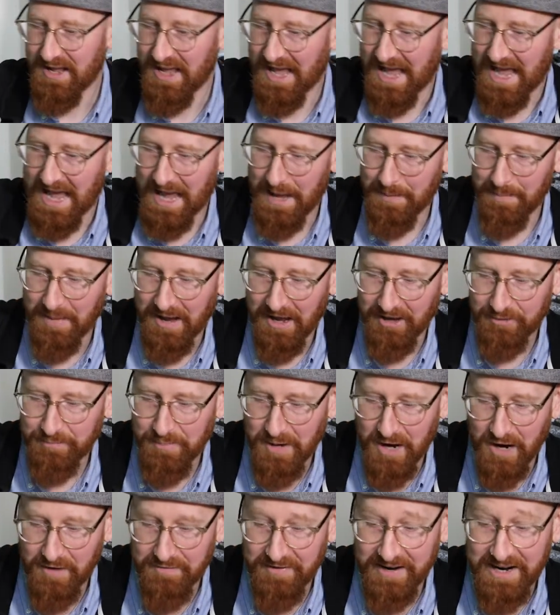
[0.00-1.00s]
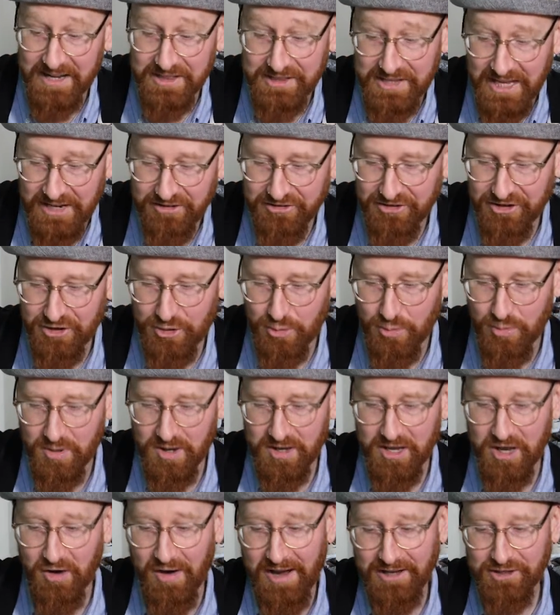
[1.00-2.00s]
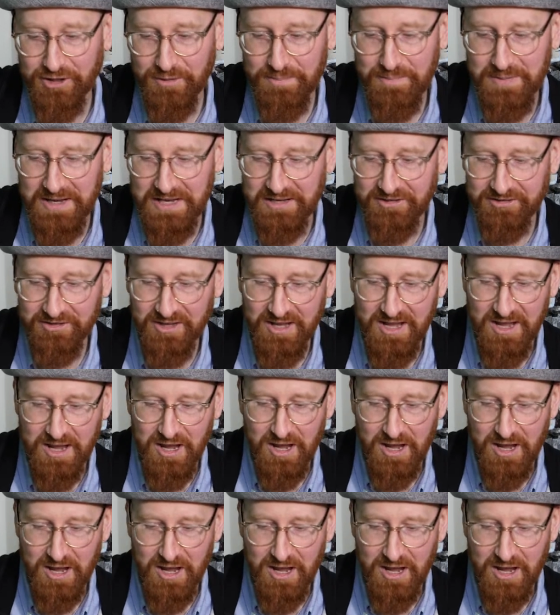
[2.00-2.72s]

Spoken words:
as part of an additional collector piece